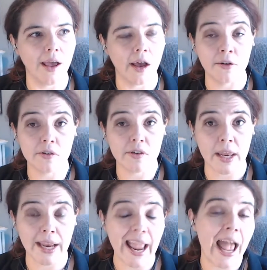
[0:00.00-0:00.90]

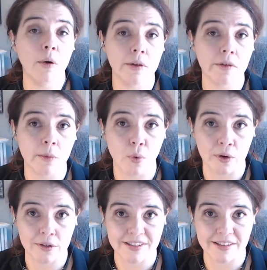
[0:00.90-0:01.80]
understanding how it's
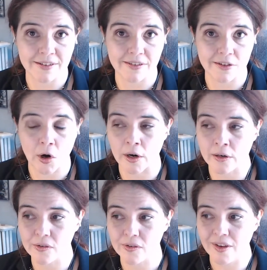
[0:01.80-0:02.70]
important in
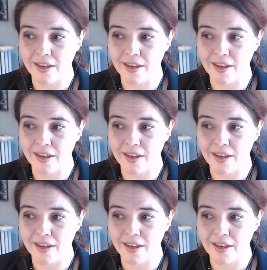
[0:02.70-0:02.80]
stars,